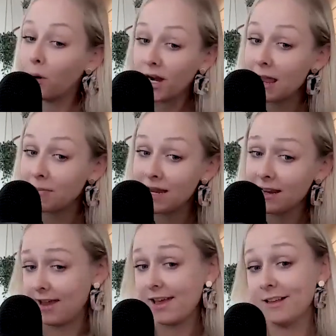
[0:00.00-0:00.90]
what I
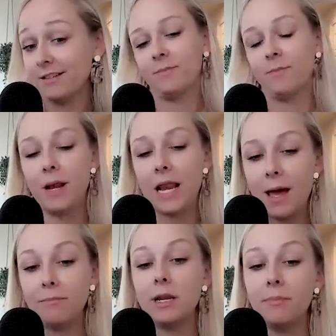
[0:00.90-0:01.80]
mean is
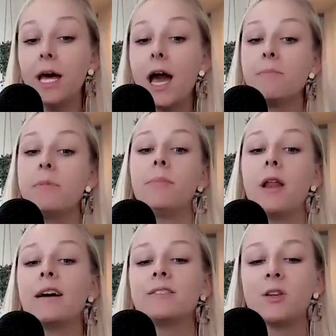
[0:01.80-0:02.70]
blah, blah, blah, blah,
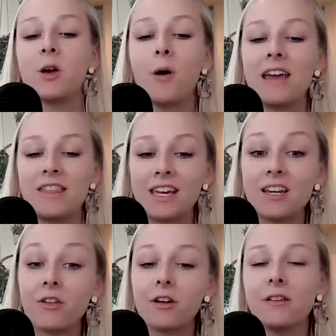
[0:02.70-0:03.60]
blah. So I think
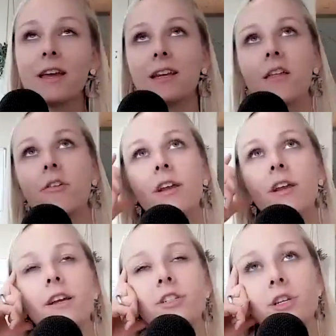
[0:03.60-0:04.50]
another
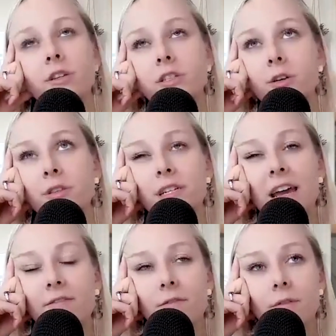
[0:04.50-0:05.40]
iteration too
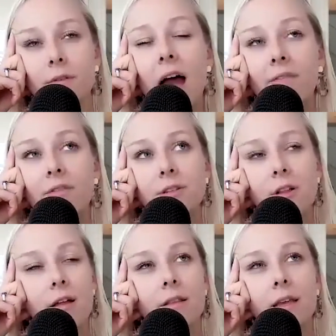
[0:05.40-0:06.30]
that I've used a
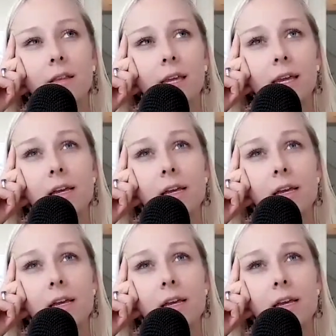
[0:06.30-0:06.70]
lot lately